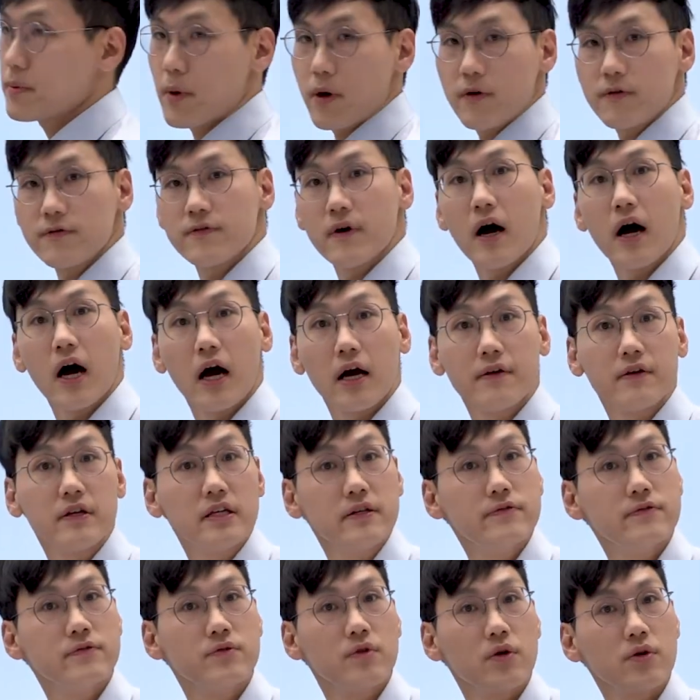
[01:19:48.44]
of 5,
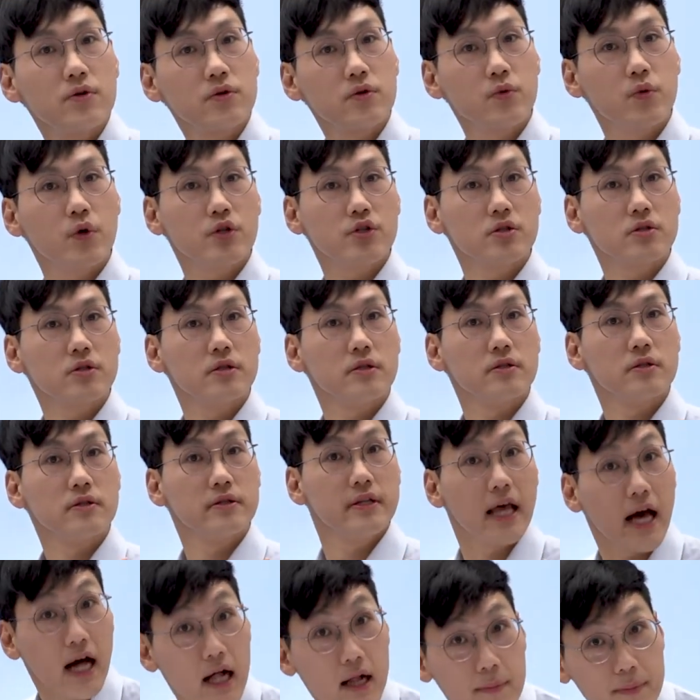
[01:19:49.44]
even though the question didn't
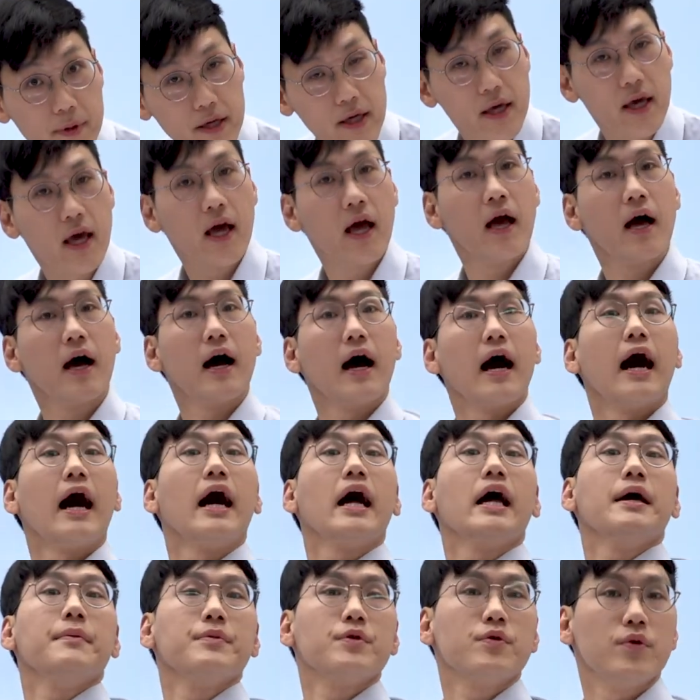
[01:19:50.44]
tell me,
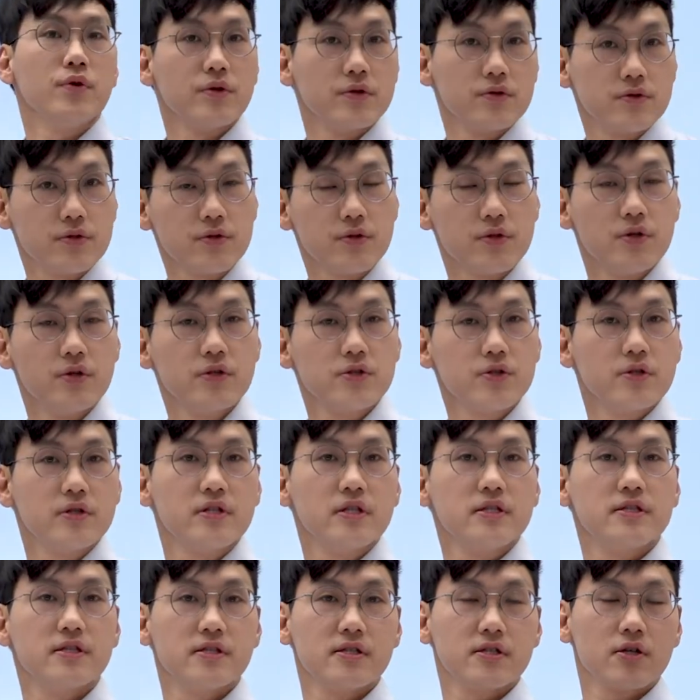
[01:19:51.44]
I am going to. So
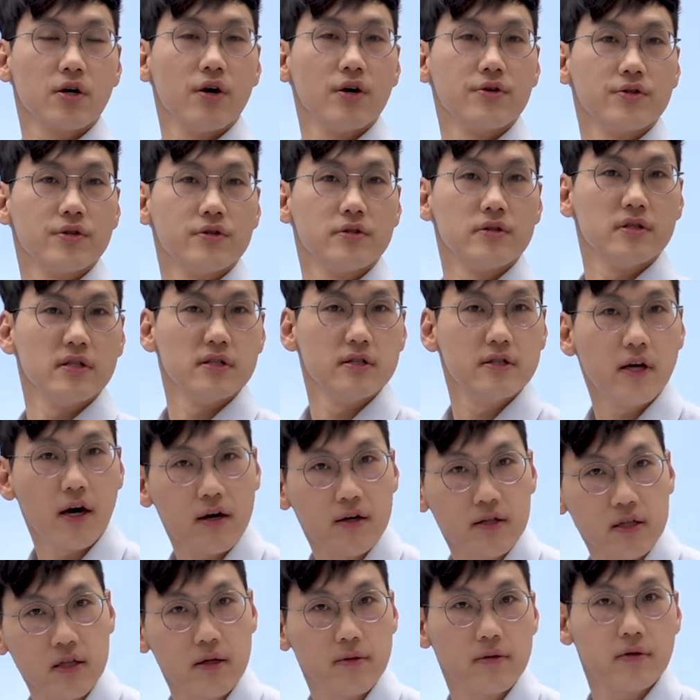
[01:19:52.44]
this is called a
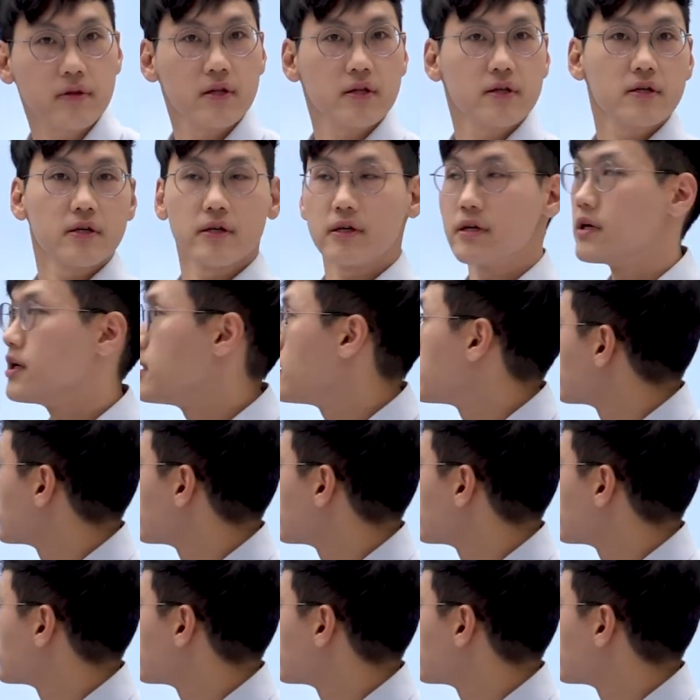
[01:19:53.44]
deductive thinking.